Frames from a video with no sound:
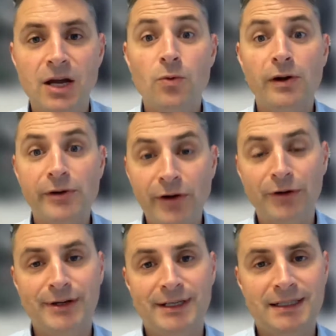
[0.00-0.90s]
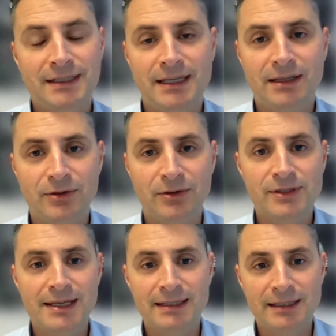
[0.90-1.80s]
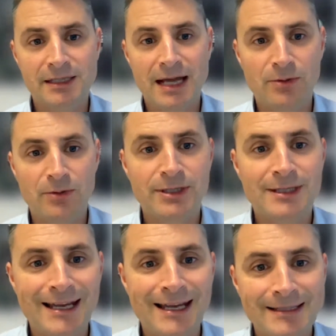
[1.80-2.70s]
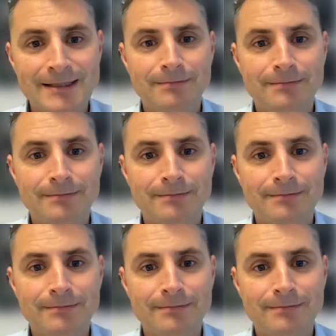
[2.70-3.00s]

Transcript: will not need to sit those English language tests.